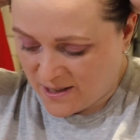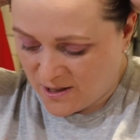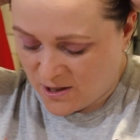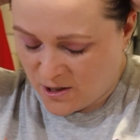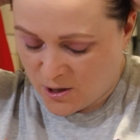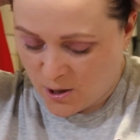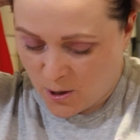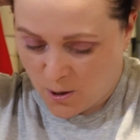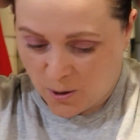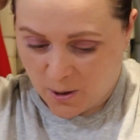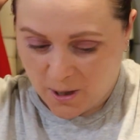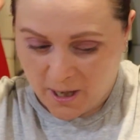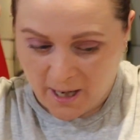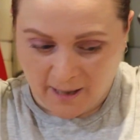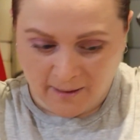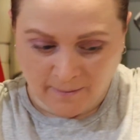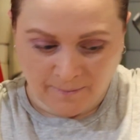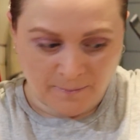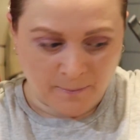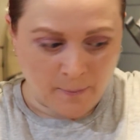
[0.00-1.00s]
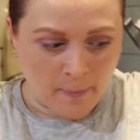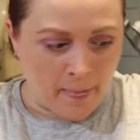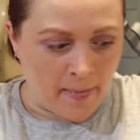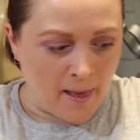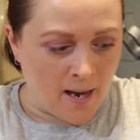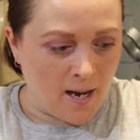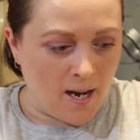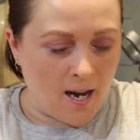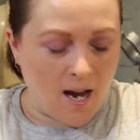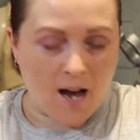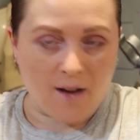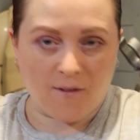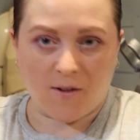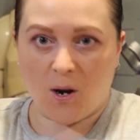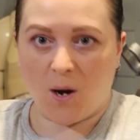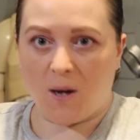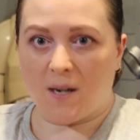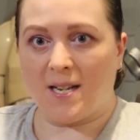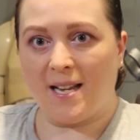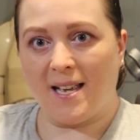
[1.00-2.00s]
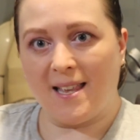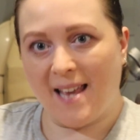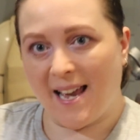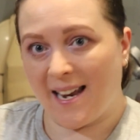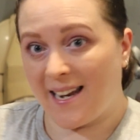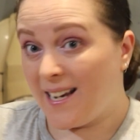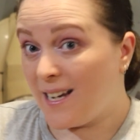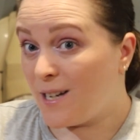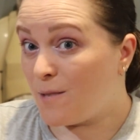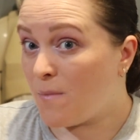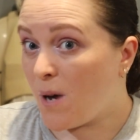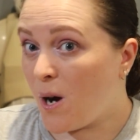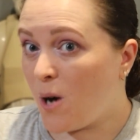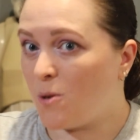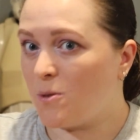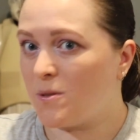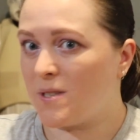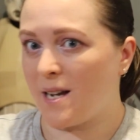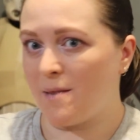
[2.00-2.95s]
So I've got that head mold.